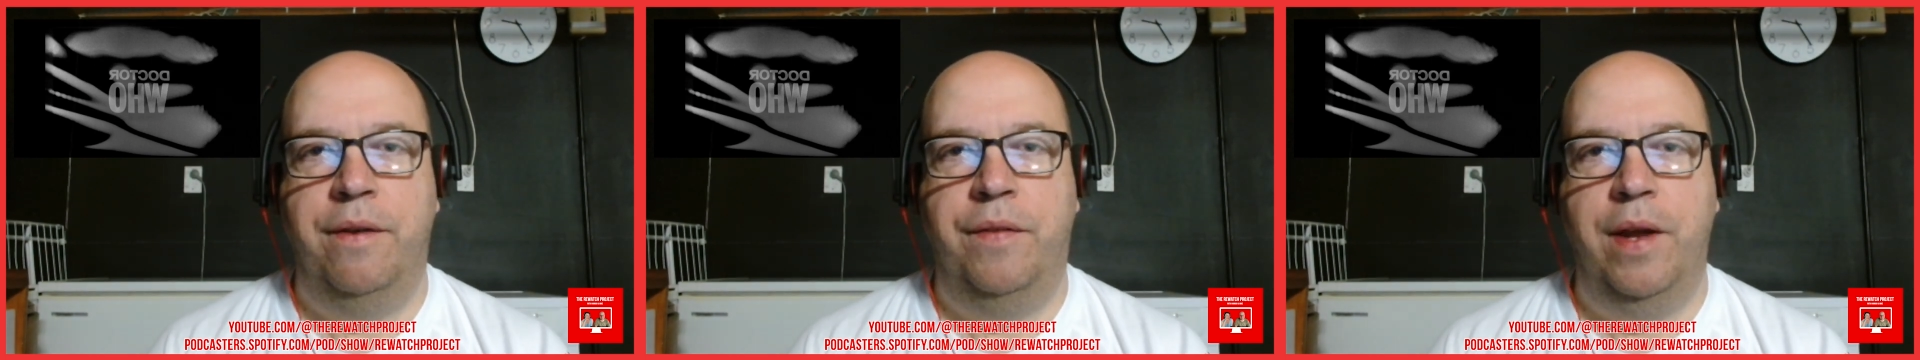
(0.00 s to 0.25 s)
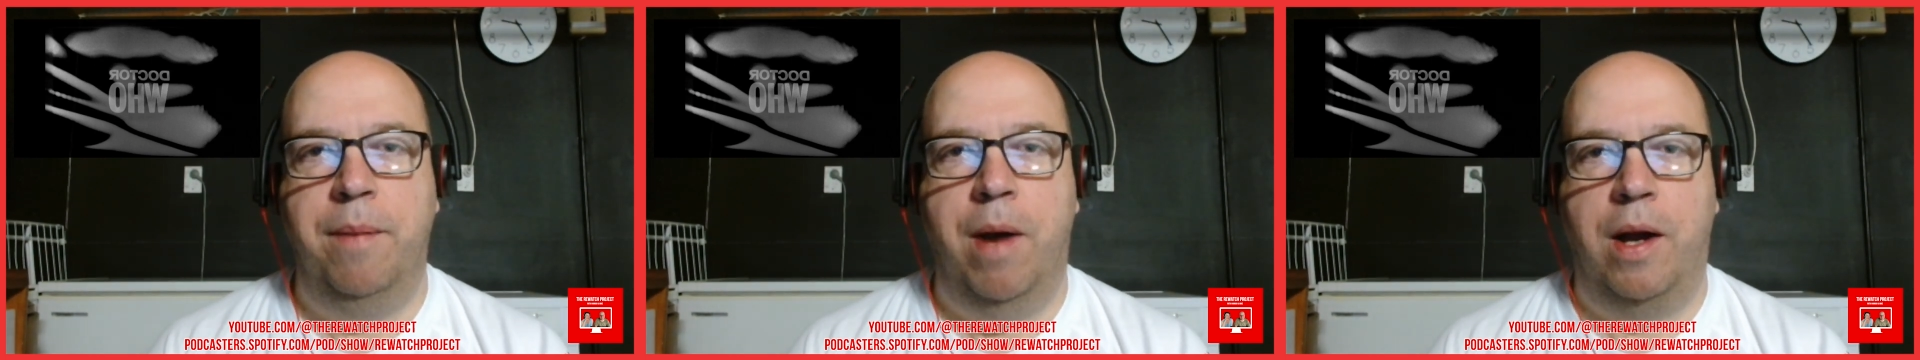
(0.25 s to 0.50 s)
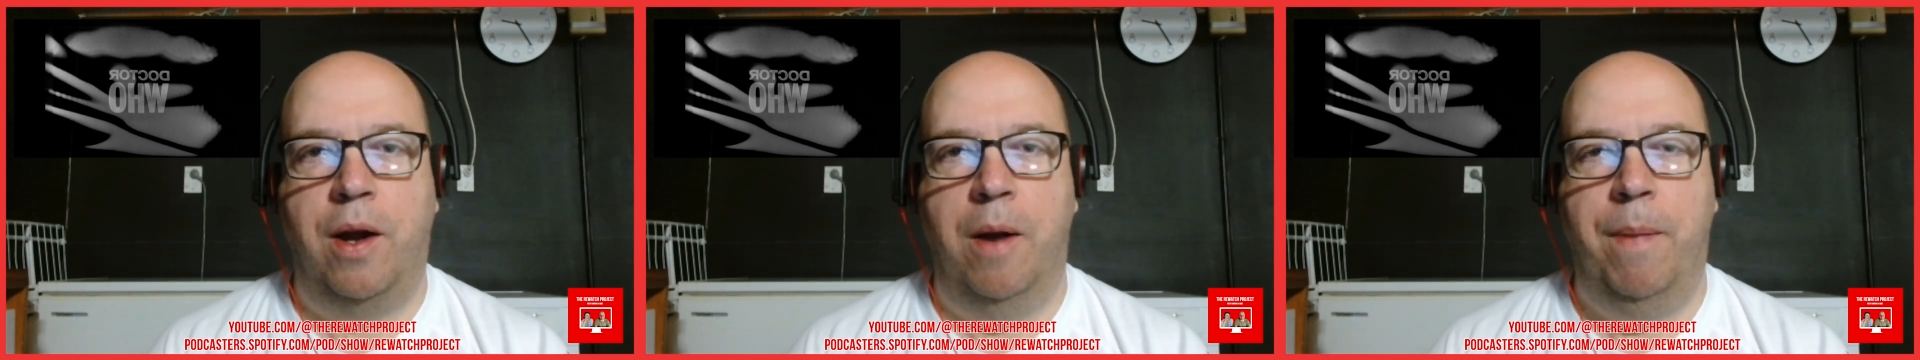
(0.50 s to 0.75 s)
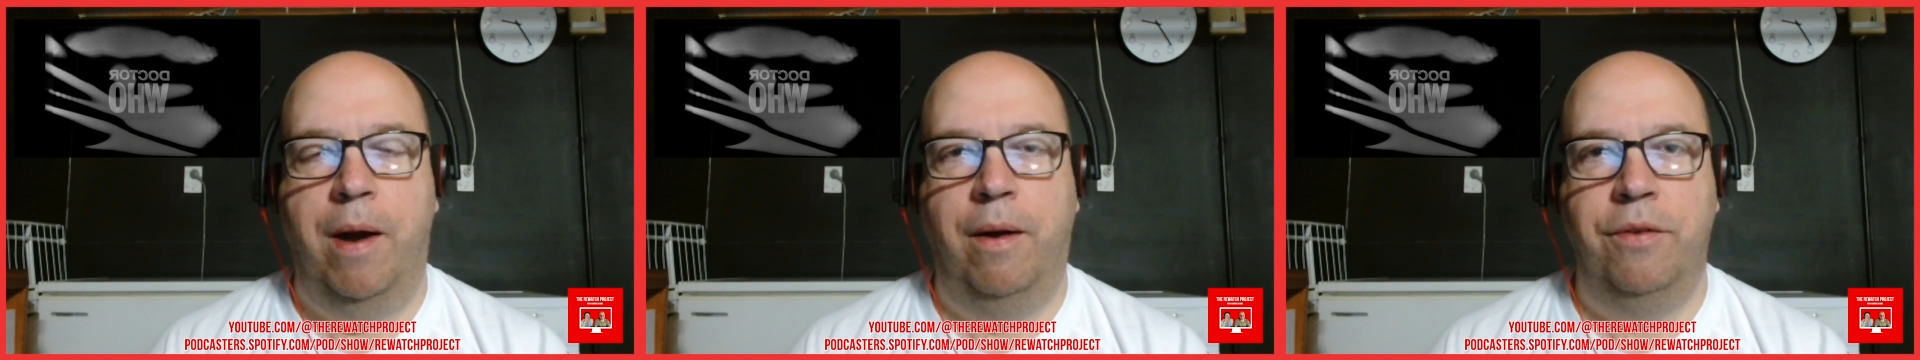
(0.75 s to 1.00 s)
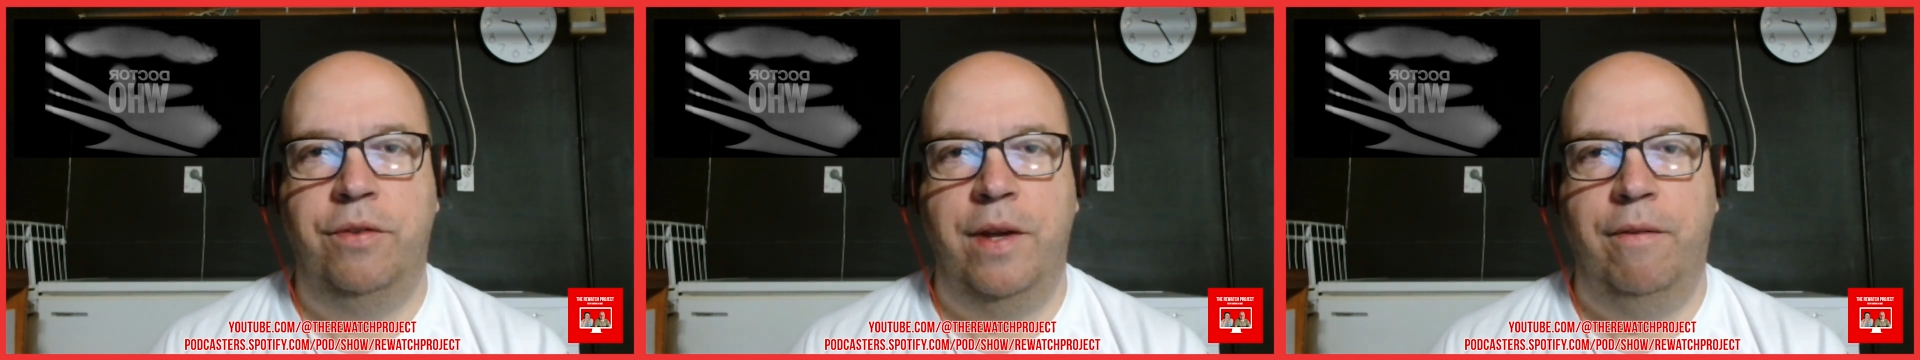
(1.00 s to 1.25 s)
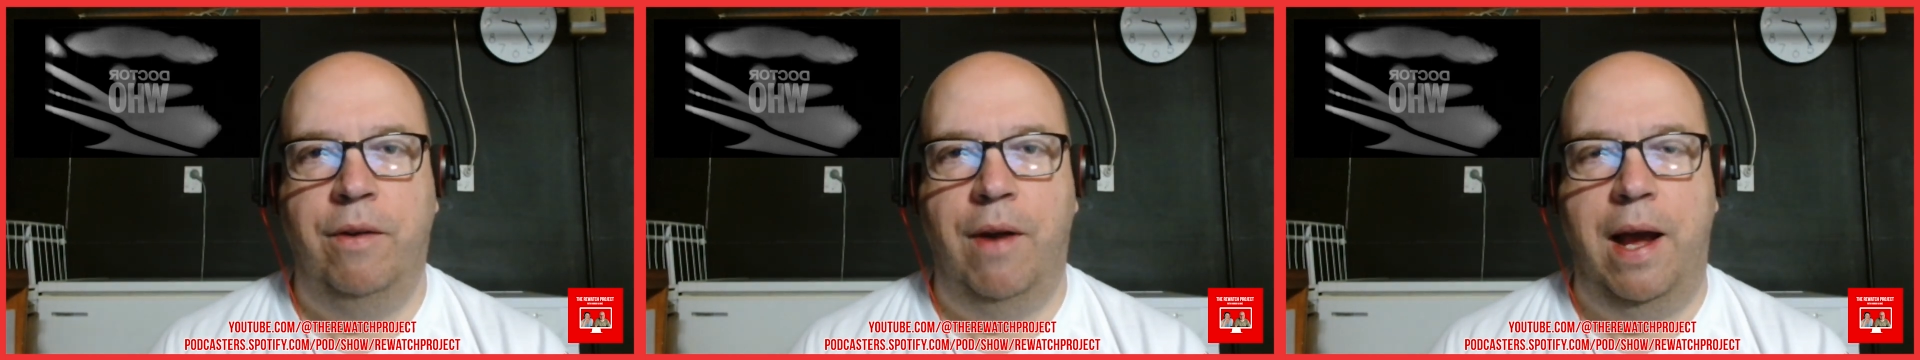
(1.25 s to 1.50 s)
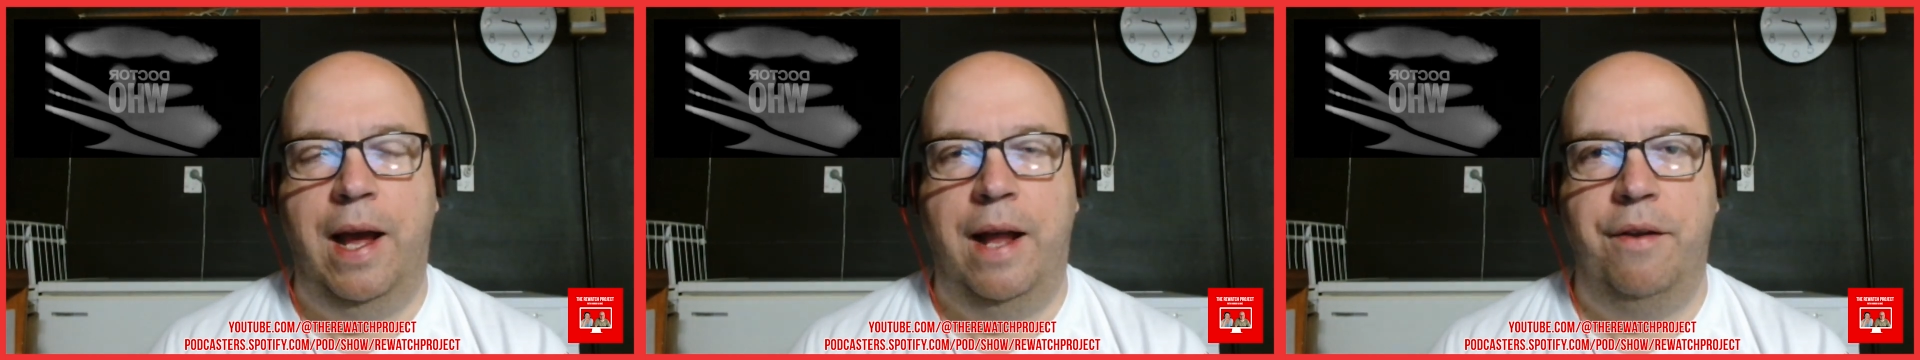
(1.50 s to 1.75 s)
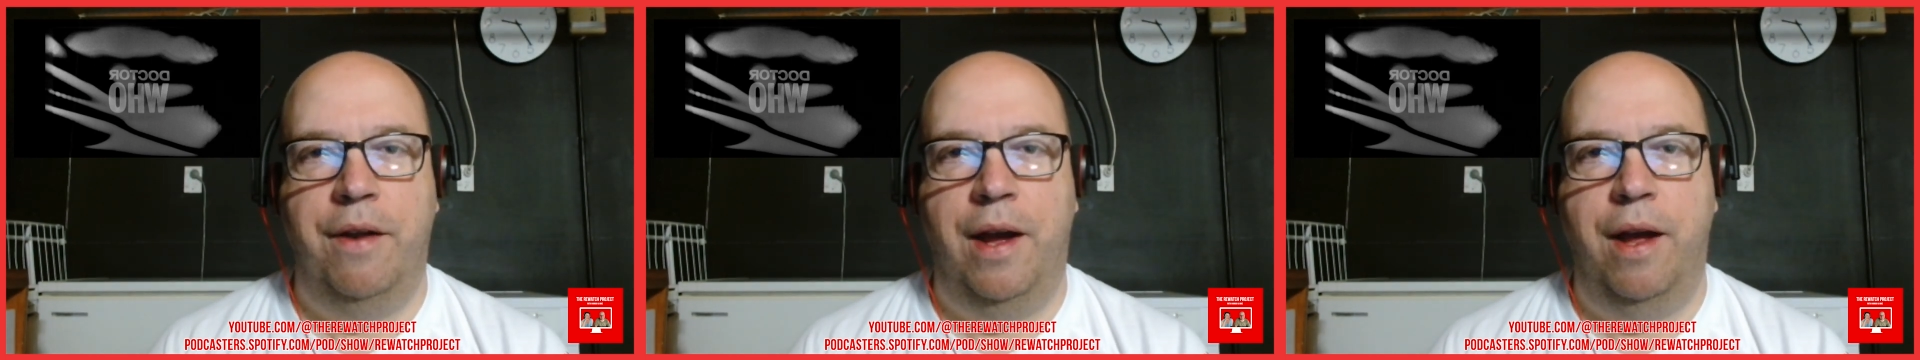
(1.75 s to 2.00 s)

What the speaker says: of the Marco Polo serial and